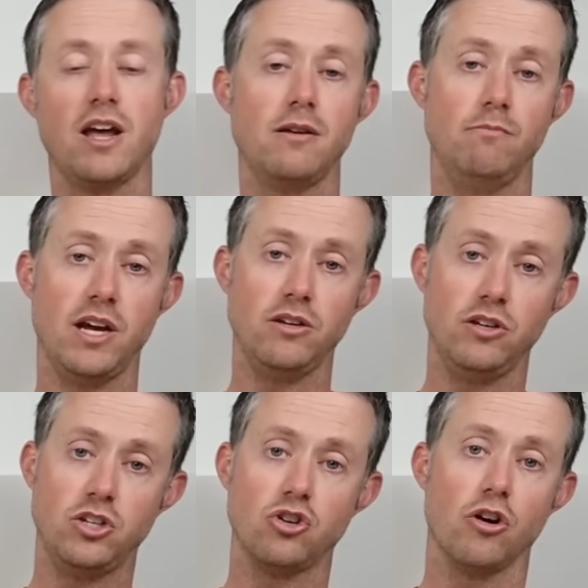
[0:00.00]
and
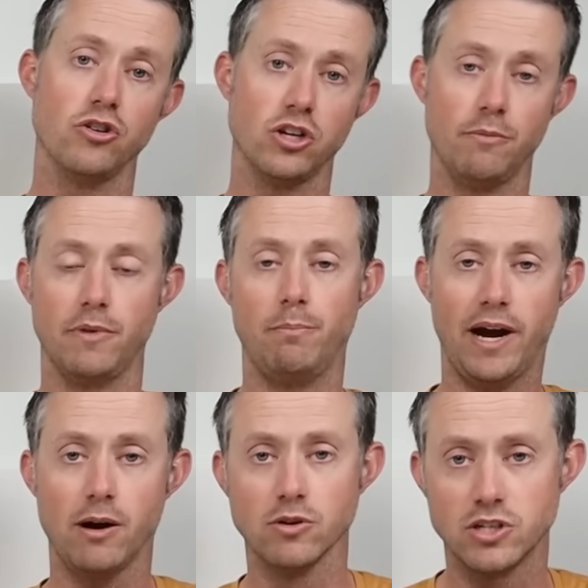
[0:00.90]
manually charge up the
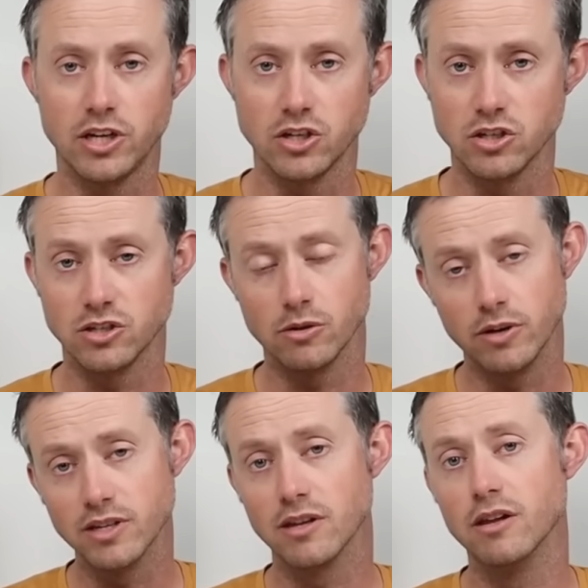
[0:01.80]
power station,
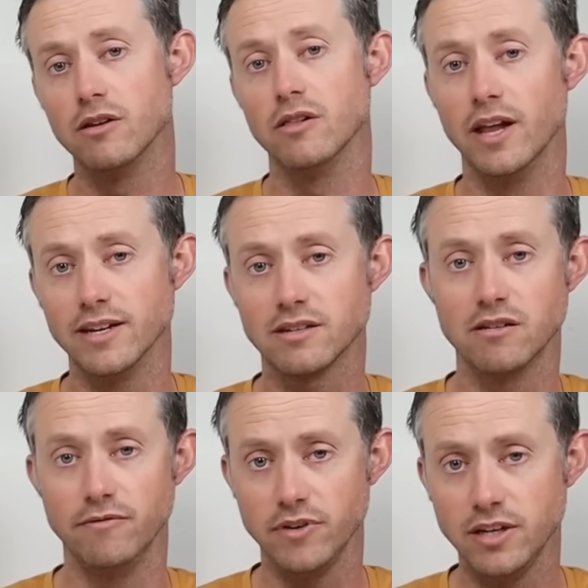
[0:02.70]
so it is a little less
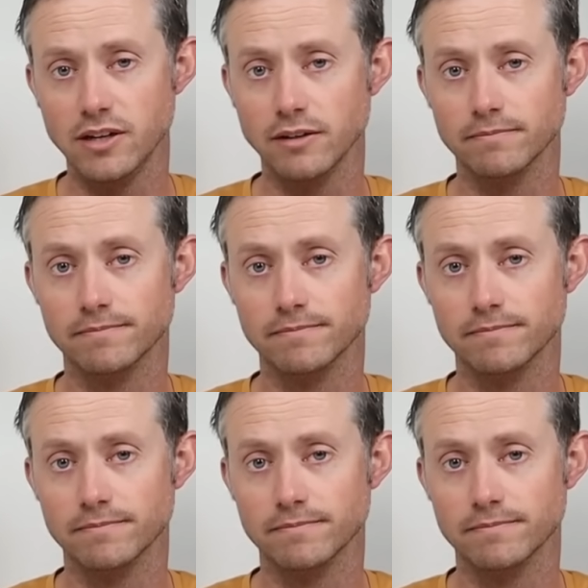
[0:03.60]
convenient.